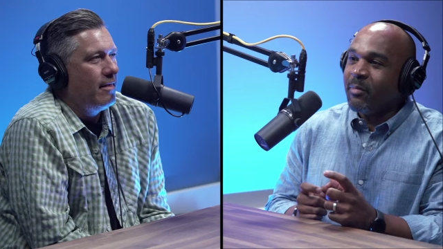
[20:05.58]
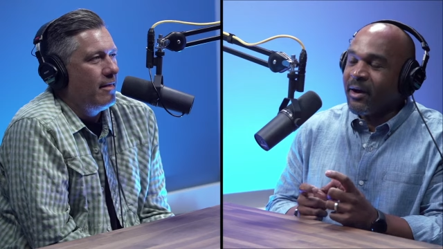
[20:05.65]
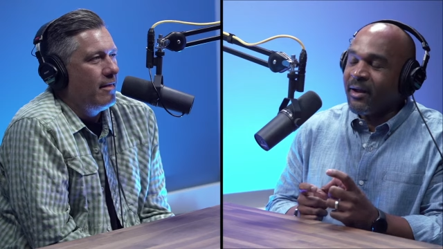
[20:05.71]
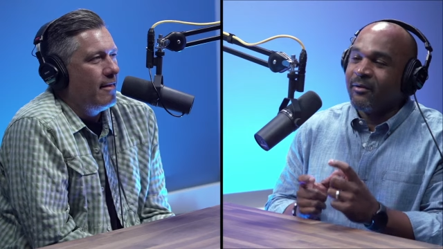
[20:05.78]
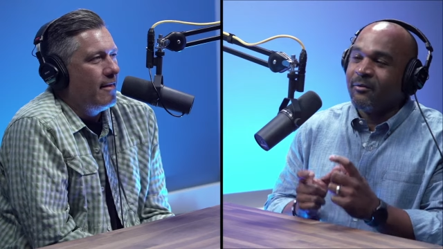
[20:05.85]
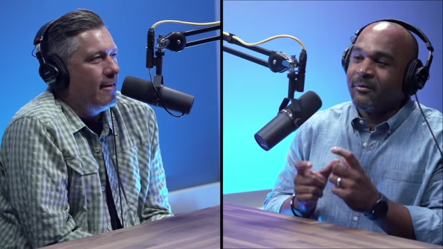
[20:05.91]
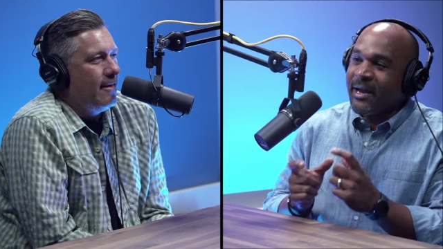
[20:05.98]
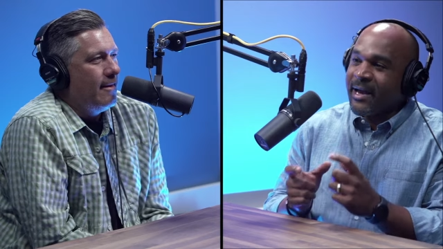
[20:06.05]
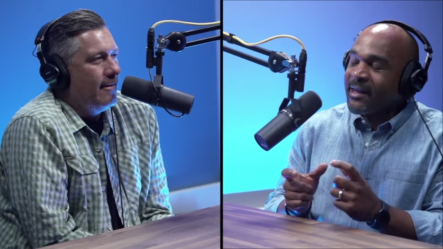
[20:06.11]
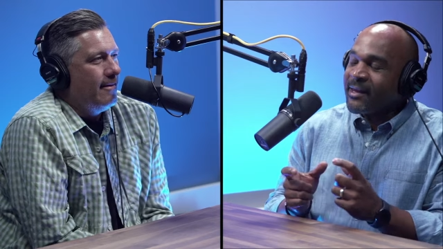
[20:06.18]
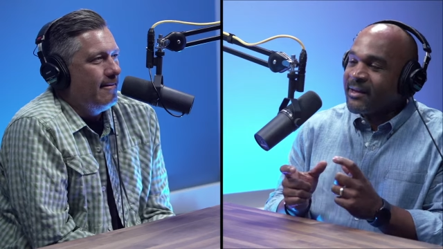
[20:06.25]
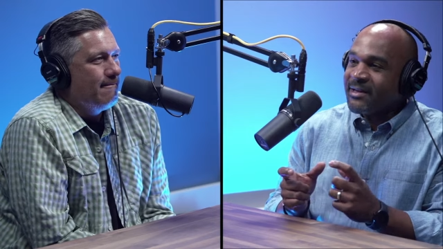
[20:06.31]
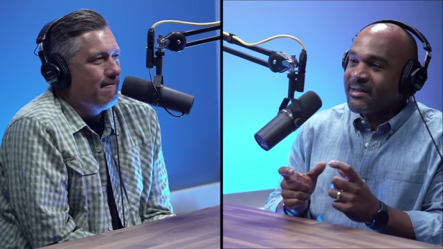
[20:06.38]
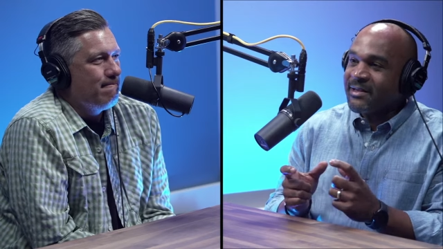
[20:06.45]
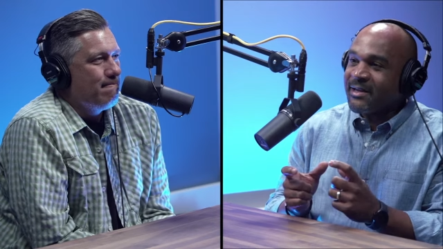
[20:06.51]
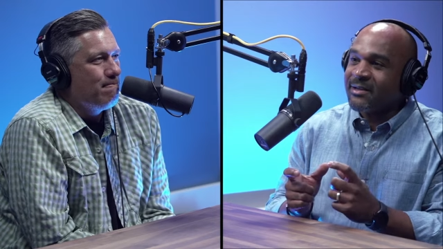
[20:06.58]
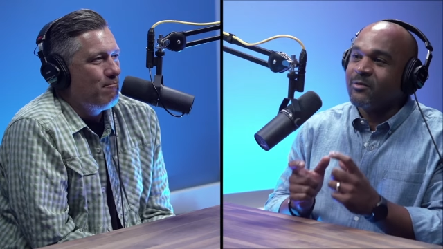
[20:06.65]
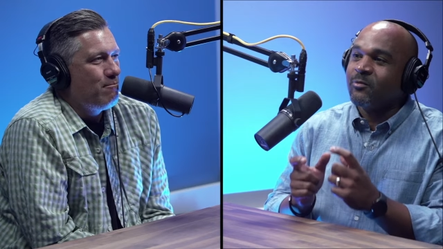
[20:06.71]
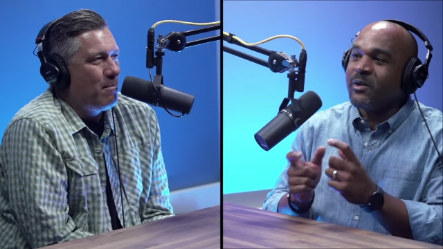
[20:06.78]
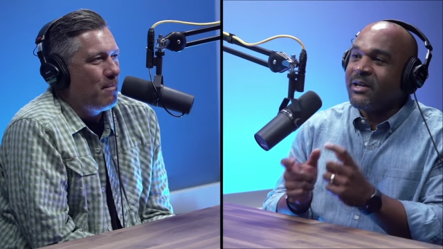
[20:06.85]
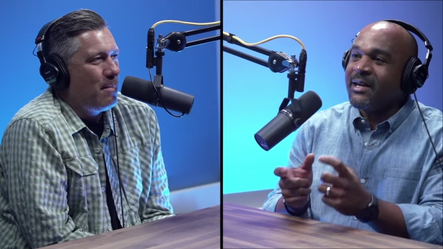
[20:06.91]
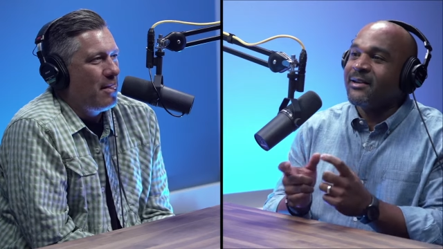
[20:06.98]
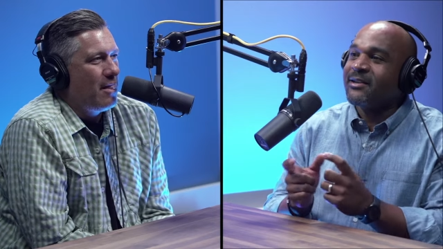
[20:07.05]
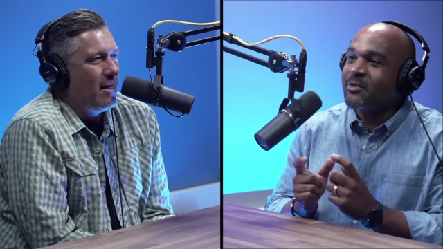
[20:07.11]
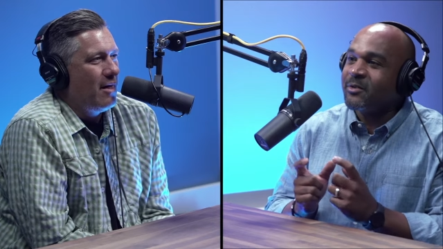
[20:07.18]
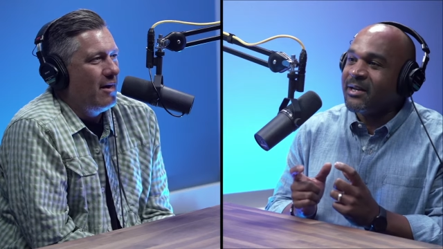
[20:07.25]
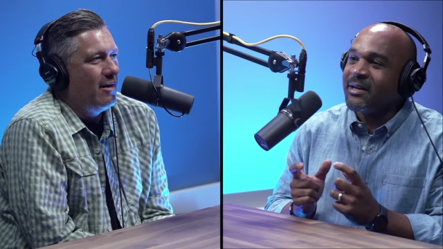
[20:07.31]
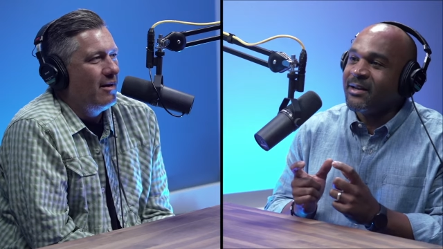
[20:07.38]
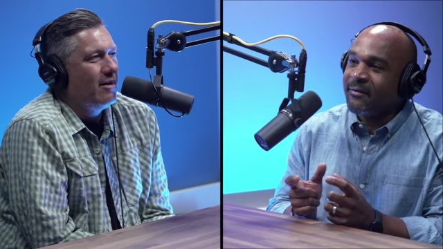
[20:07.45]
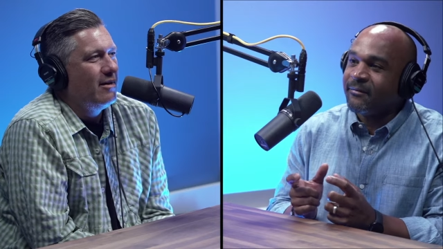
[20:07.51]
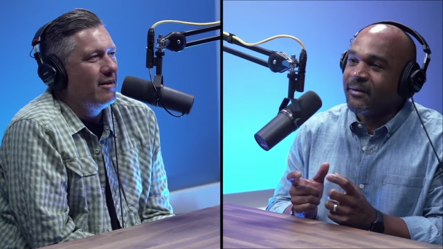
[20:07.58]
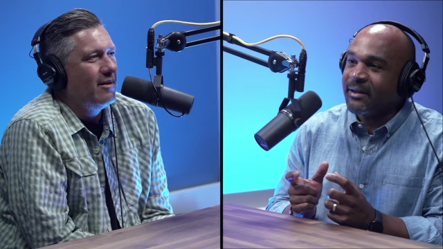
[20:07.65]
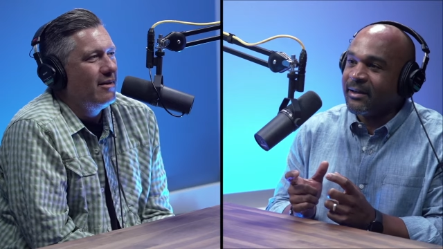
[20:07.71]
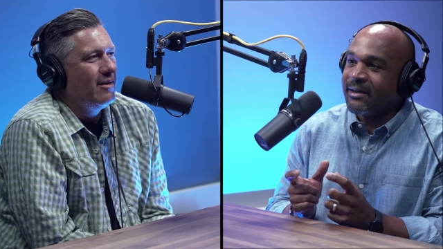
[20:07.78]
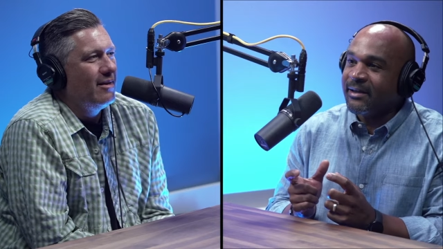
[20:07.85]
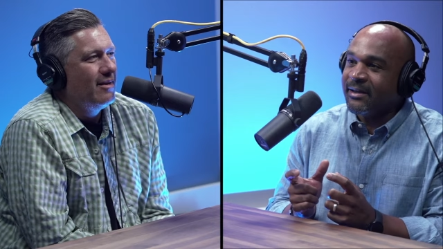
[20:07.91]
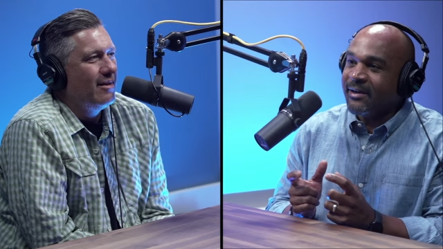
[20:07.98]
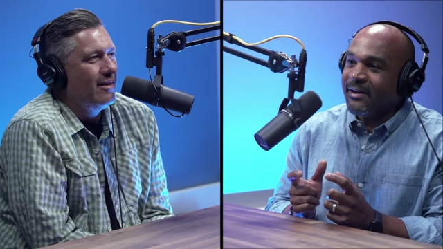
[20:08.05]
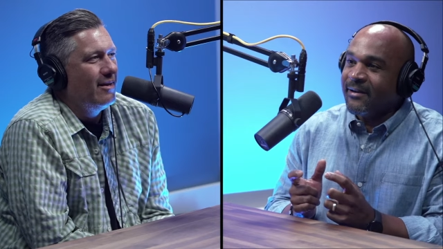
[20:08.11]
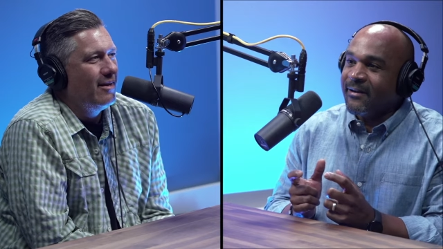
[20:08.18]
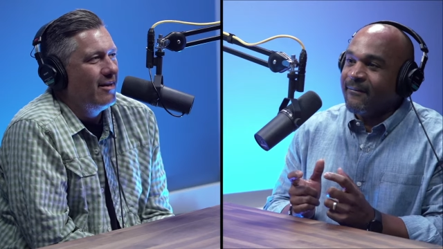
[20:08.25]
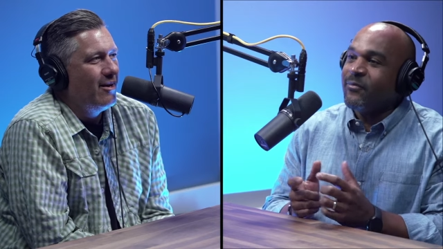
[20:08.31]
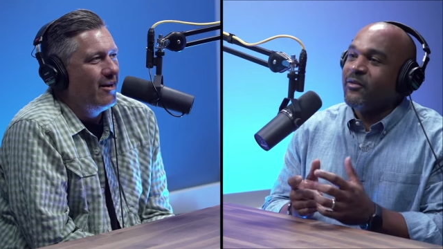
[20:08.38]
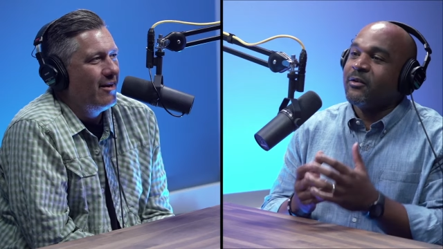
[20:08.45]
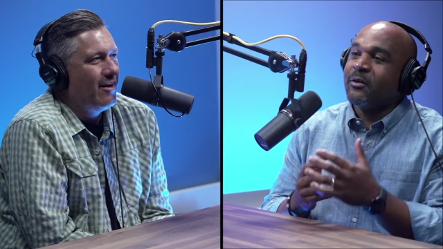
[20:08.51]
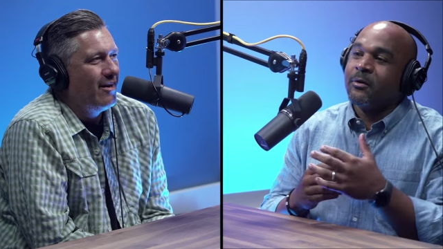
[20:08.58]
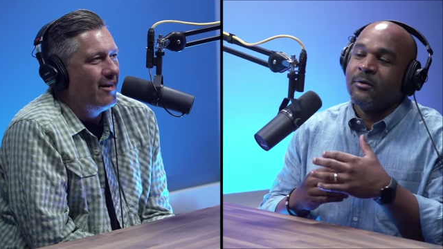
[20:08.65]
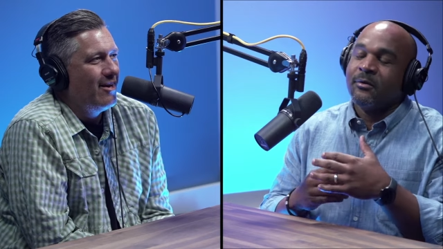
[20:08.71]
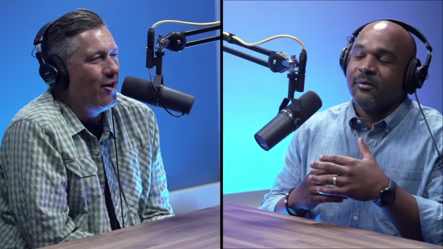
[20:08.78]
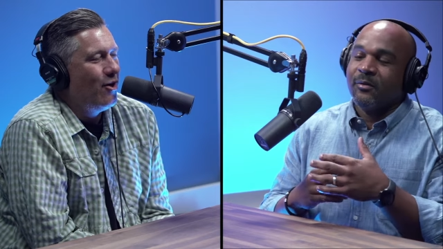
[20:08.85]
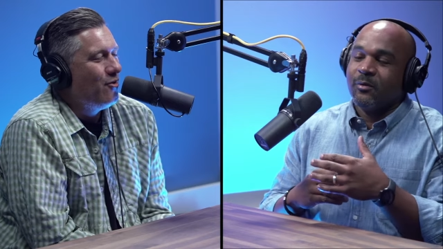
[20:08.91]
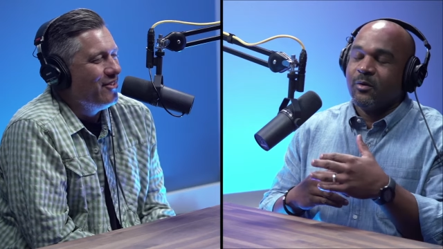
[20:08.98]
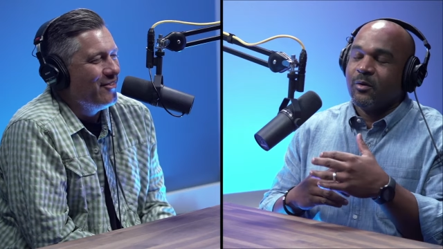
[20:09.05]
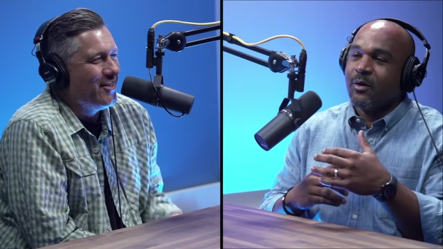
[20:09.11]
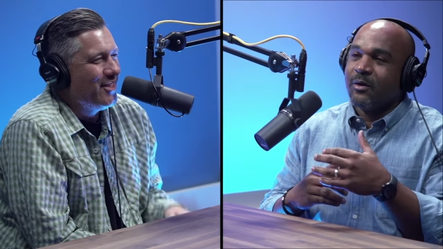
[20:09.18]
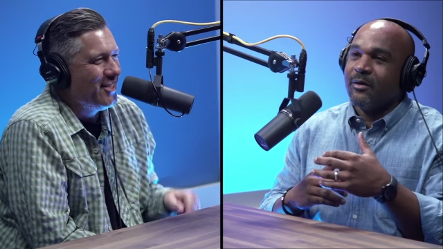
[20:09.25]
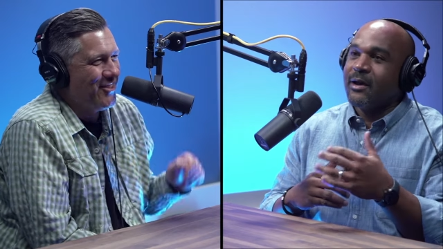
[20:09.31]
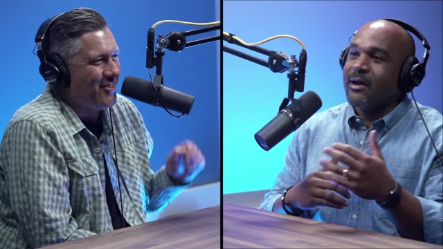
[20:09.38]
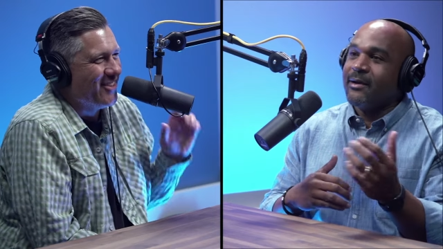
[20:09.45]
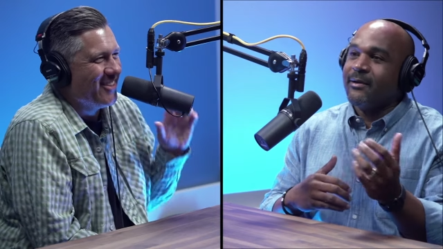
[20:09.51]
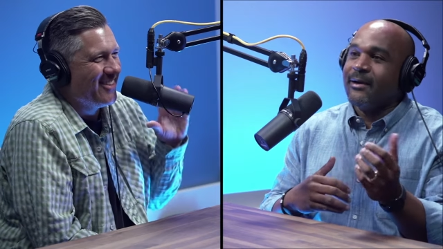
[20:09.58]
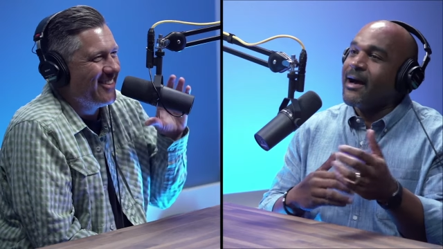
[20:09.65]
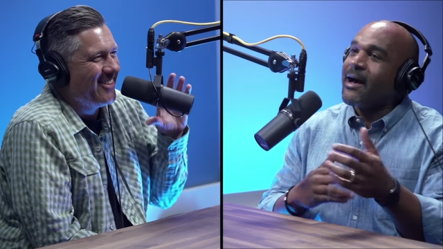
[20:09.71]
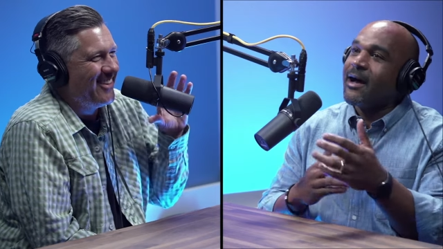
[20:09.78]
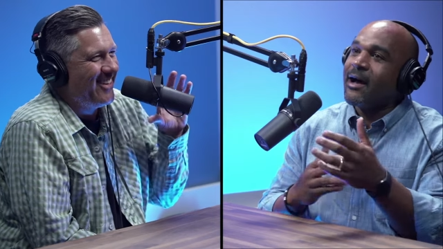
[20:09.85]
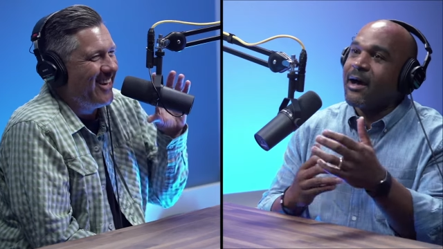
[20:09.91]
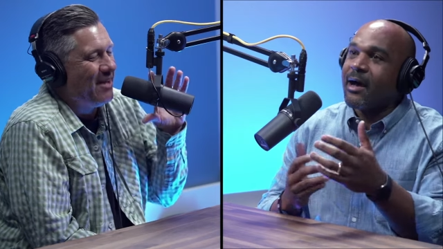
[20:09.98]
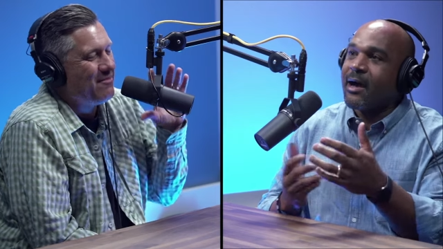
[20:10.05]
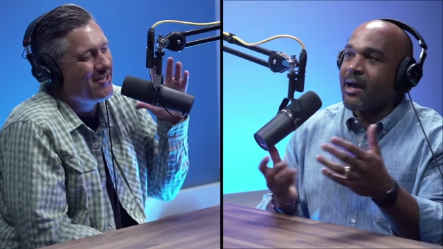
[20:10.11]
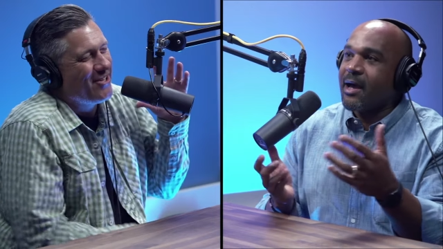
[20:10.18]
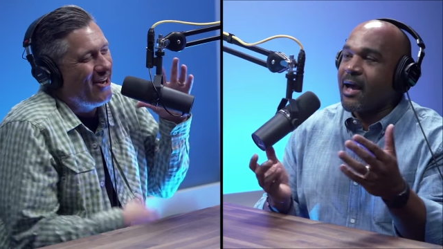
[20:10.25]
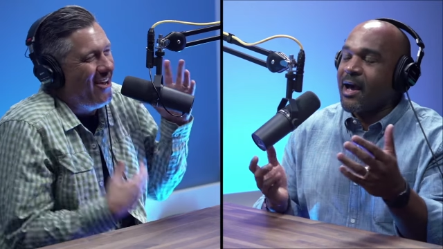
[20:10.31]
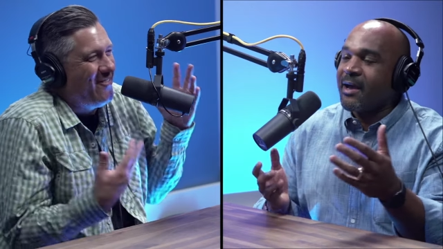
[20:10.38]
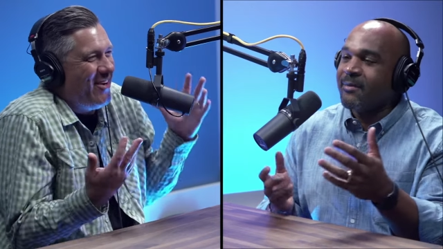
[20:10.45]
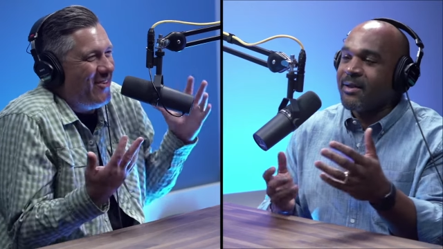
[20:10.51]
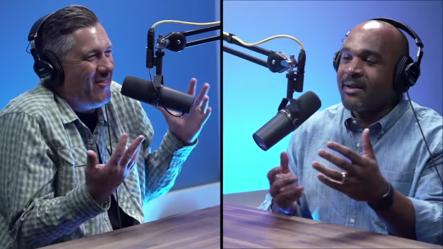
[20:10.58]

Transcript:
Speaker 1: But reality says we get treated differently. So Oh,
Speaker 2: that we do. I'm sorry. I'm